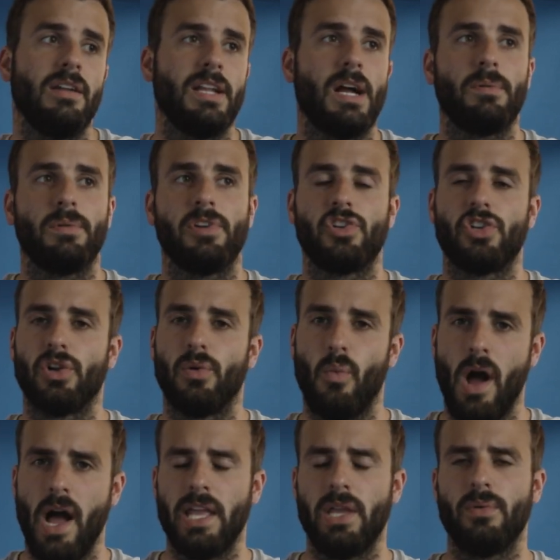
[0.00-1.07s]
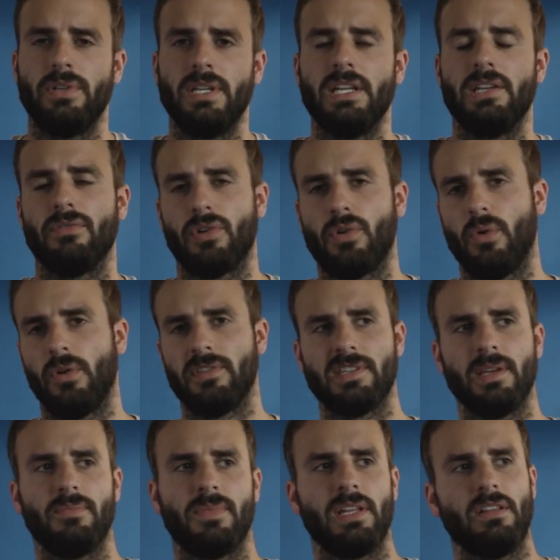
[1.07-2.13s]
Not really sure why you would need to record
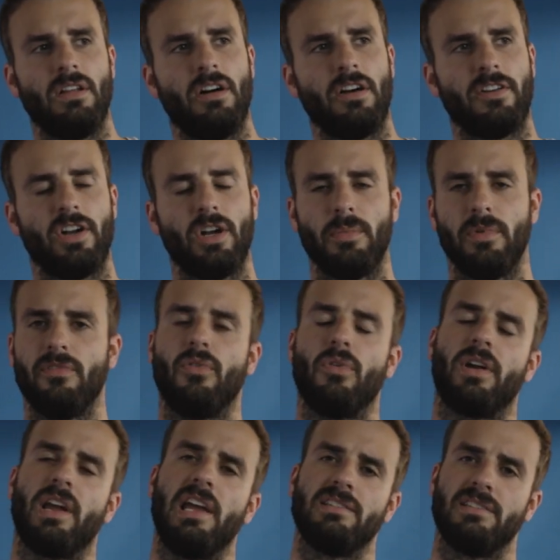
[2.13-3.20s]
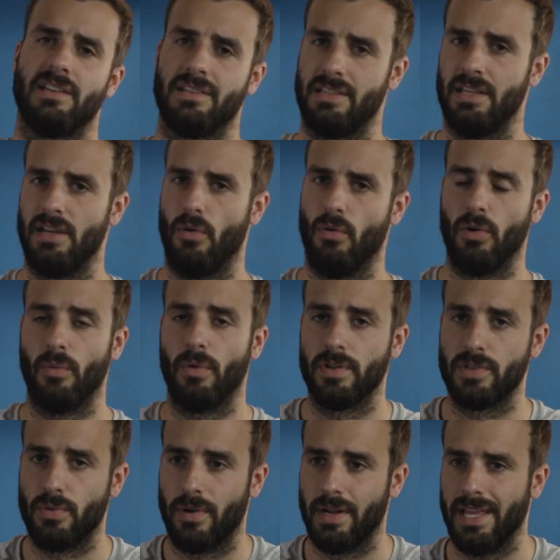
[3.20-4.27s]
something long-term in 4K 60 or
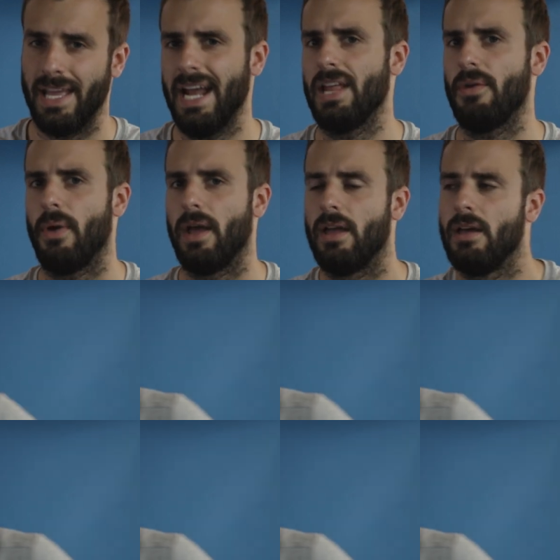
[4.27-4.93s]
120 anyway.